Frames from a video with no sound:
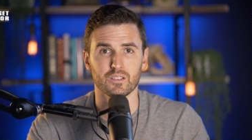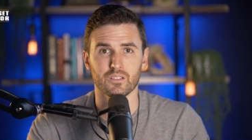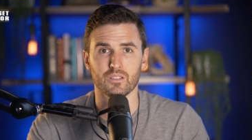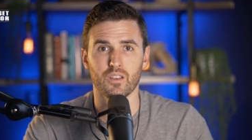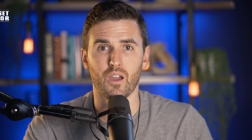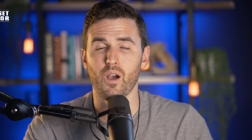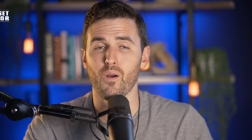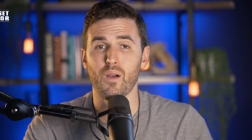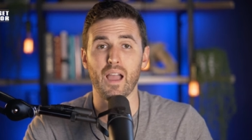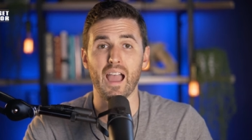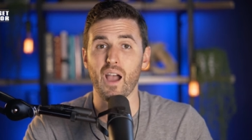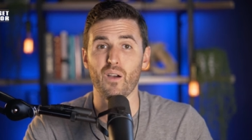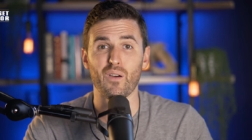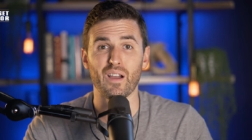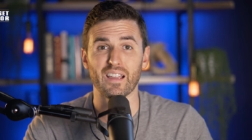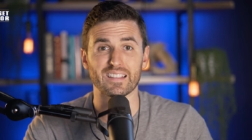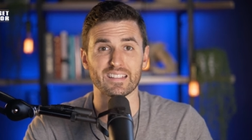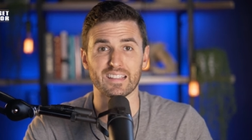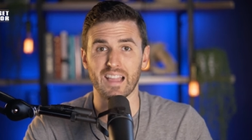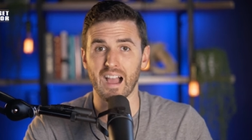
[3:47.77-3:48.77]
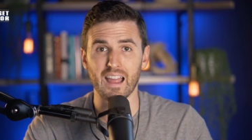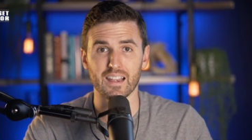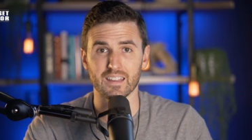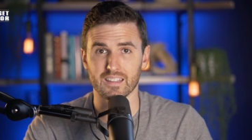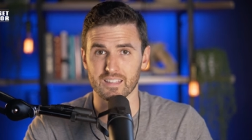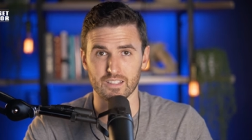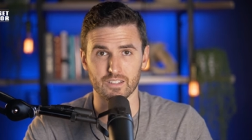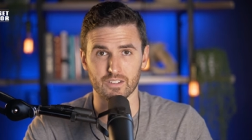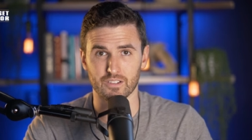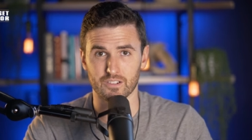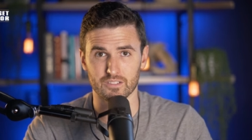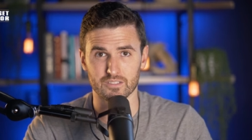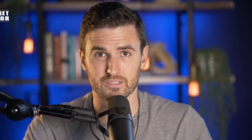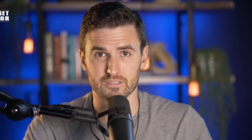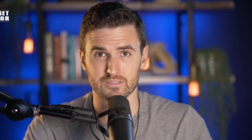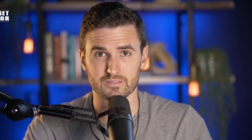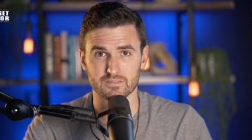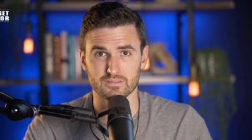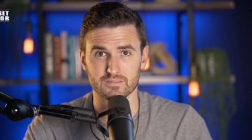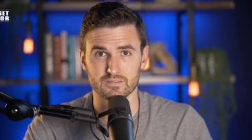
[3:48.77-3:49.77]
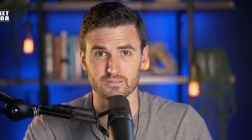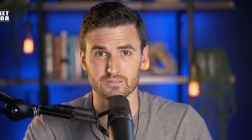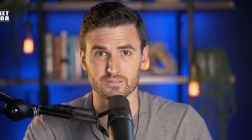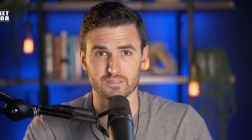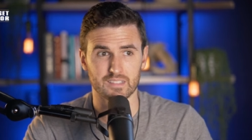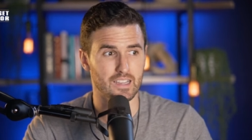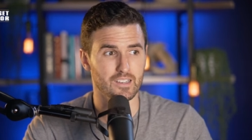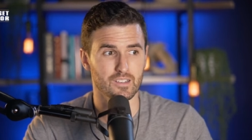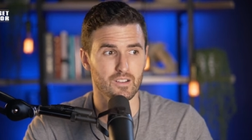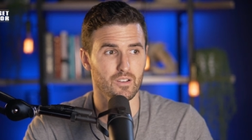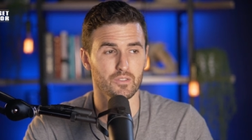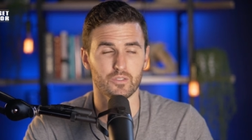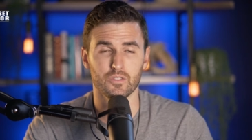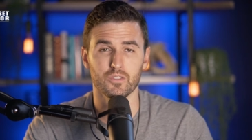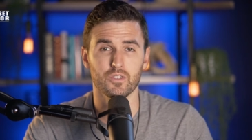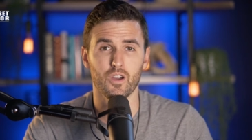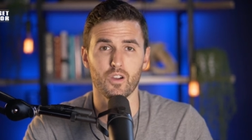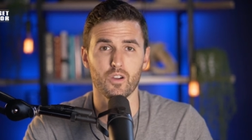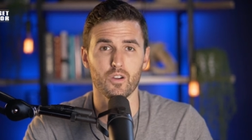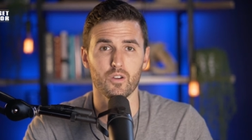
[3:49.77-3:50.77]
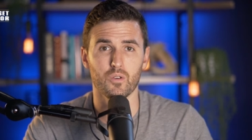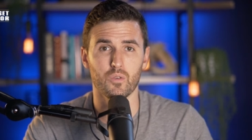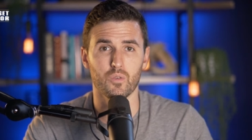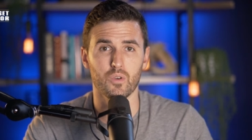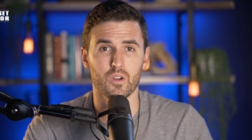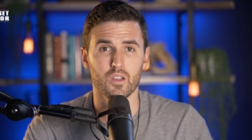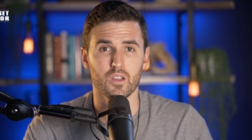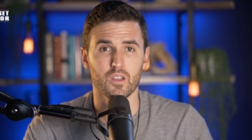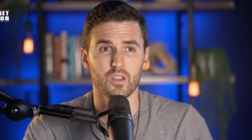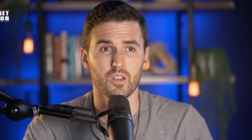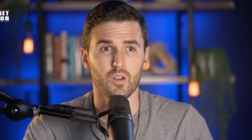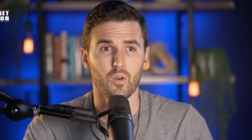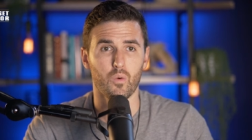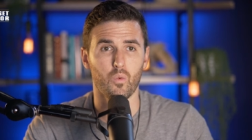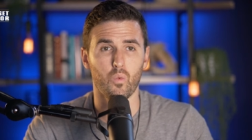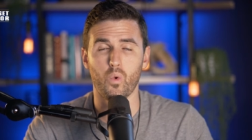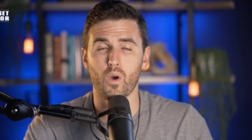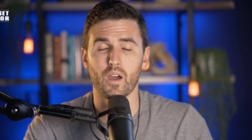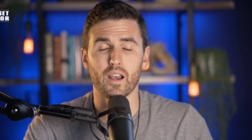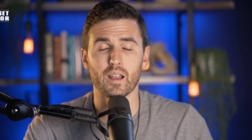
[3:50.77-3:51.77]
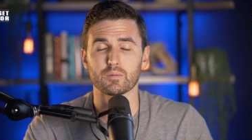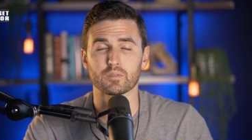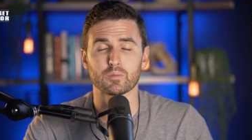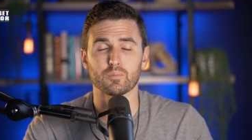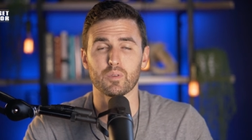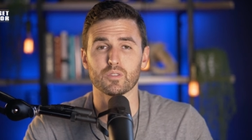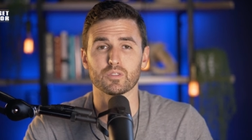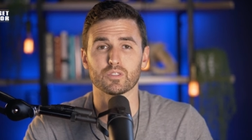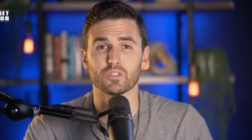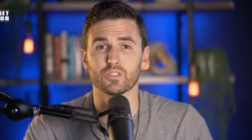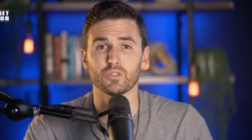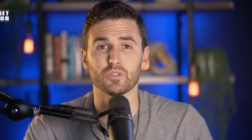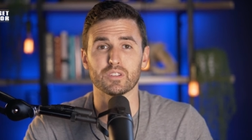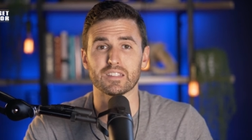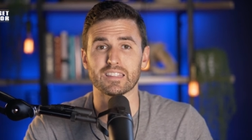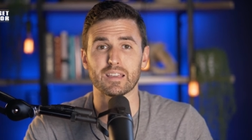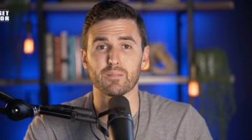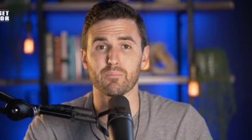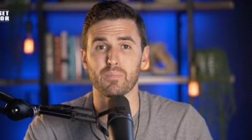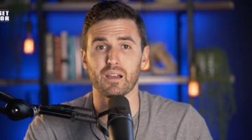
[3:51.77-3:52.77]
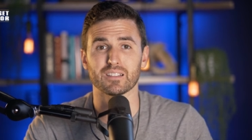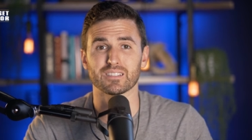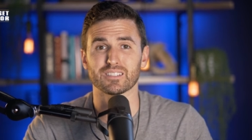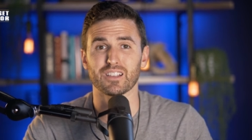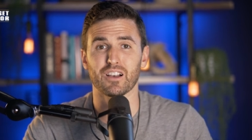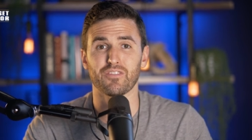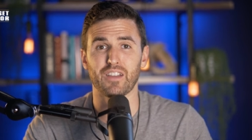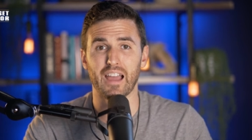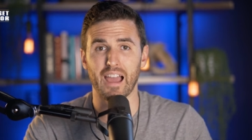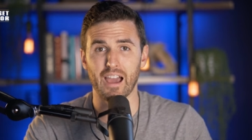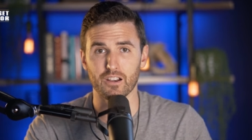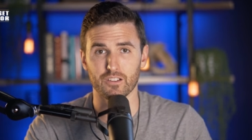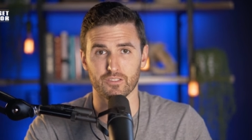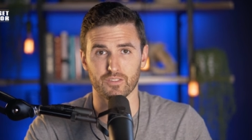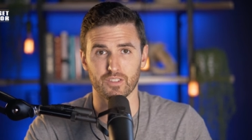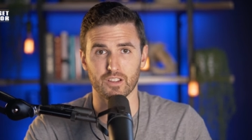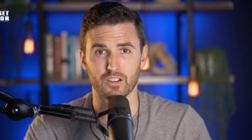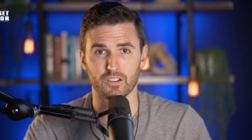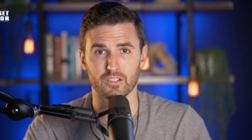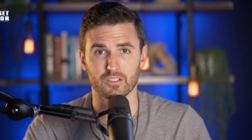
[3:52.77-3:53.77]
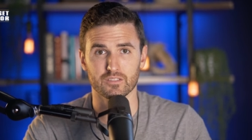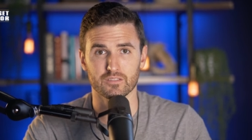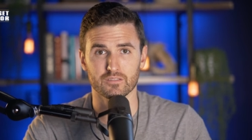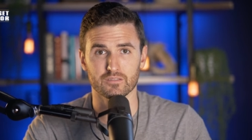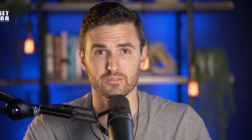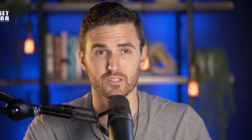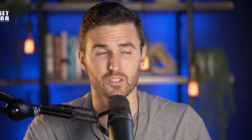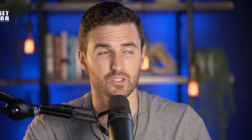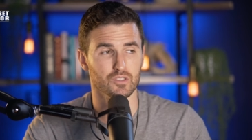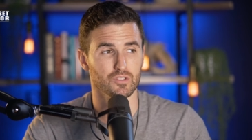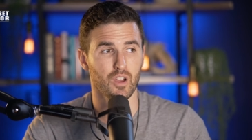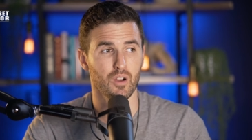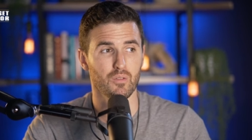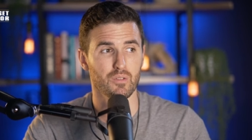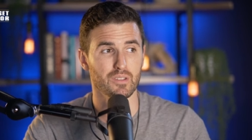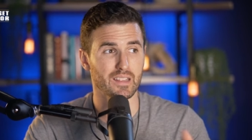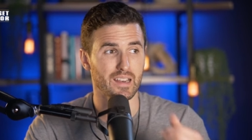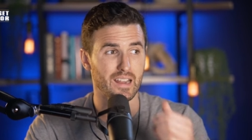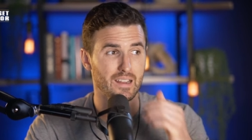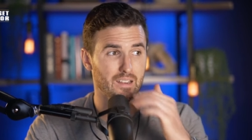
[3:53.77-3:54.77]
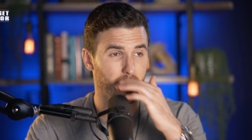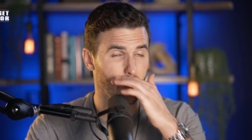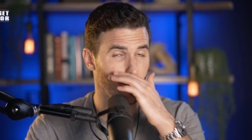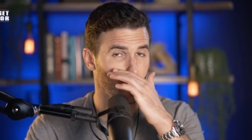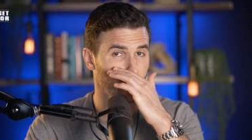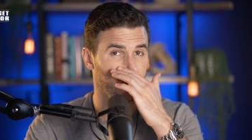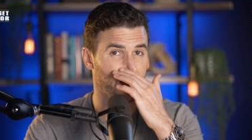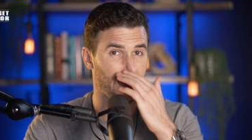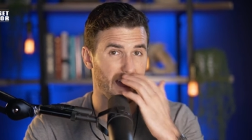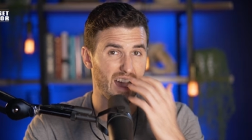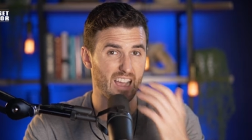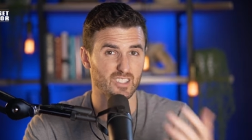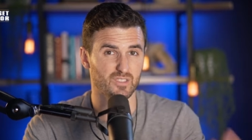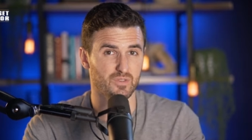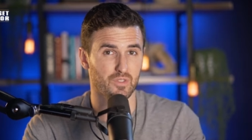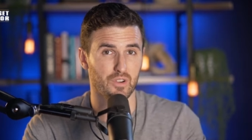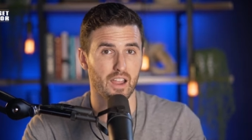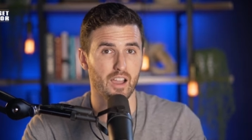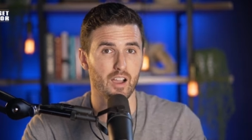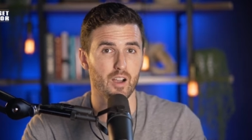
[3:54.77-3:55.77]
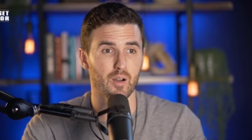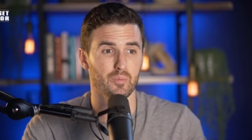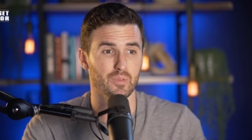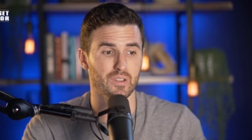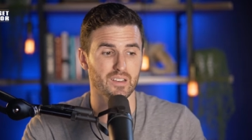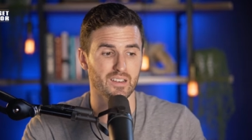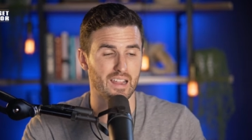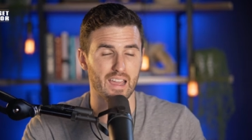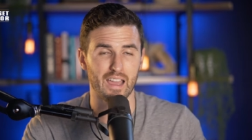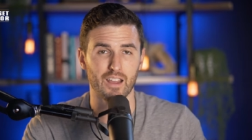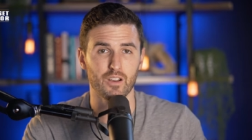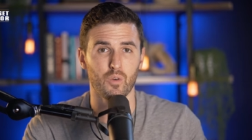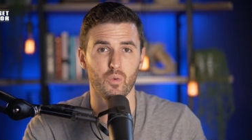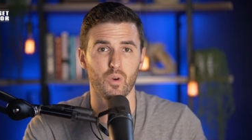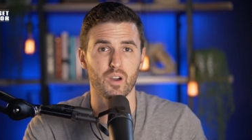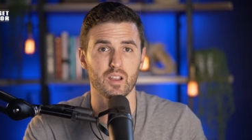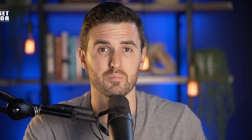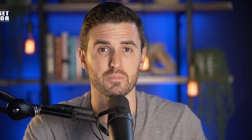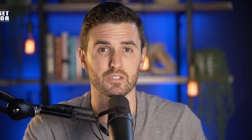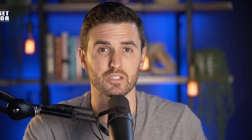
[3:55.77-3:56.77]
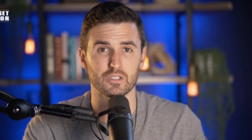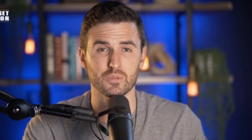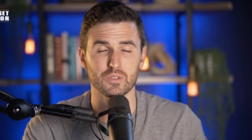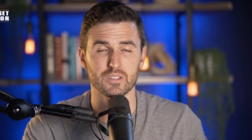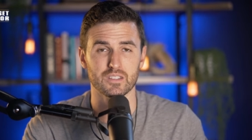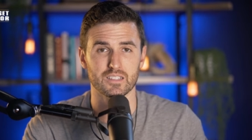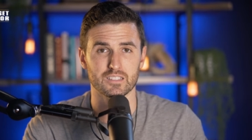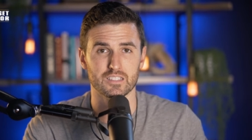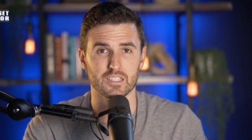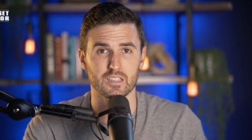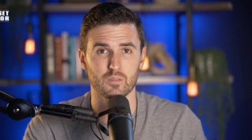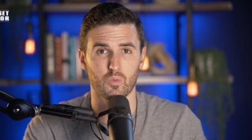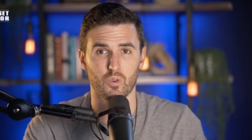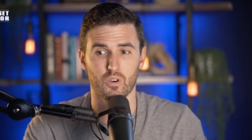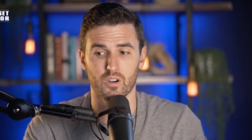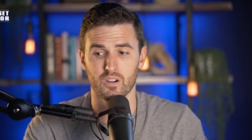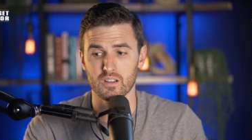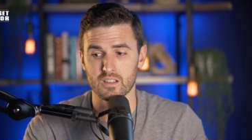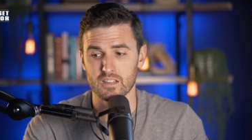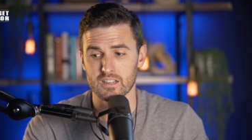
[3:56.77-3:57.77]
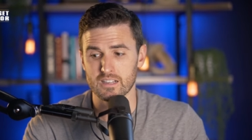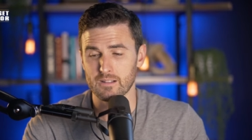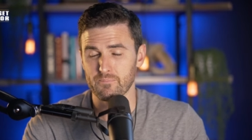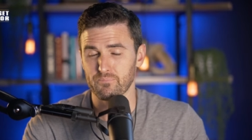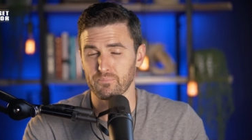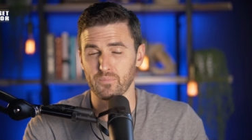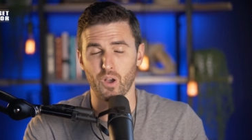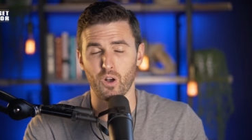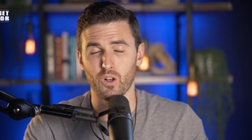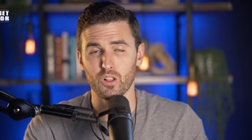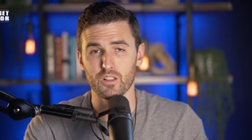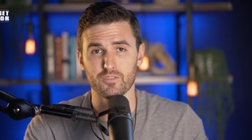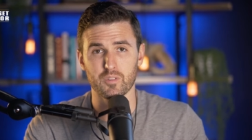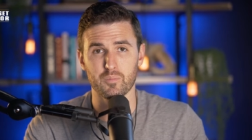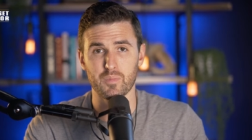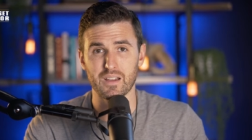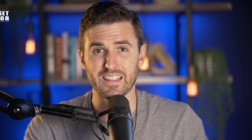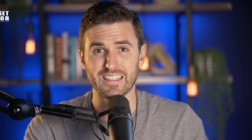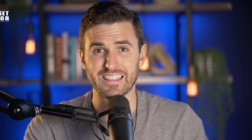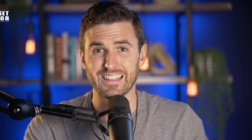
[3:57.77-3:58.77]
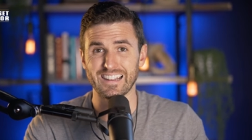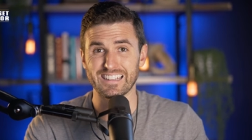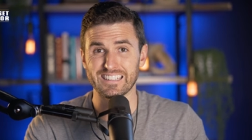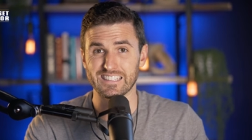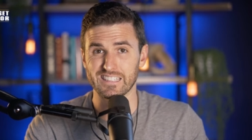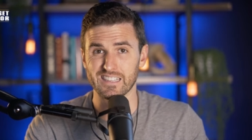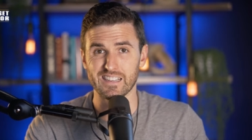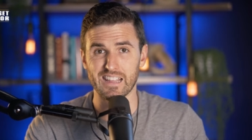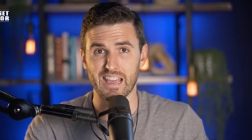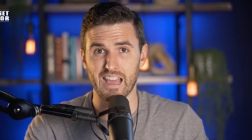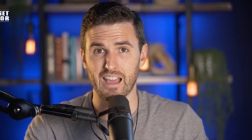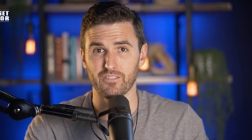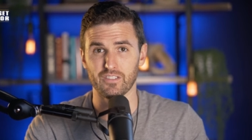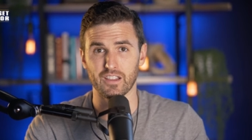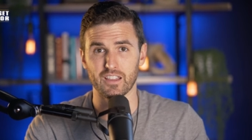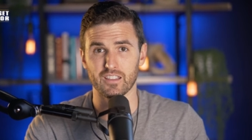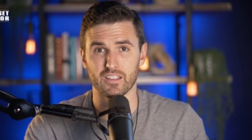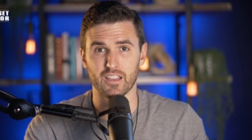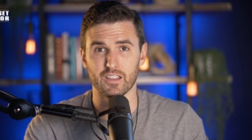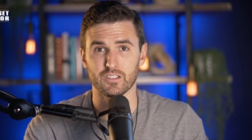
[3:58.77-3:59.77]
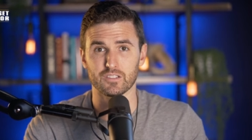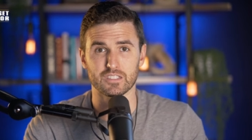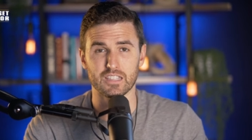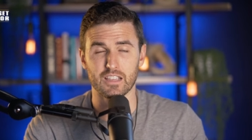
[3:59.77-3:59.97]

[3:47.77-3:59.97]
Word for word: know how I got here. I don't know what I'm supposed to do to get myself out of here. There's no one that I know to ask for help, and I don't want to be doing this anymore all of the money that I did have, I had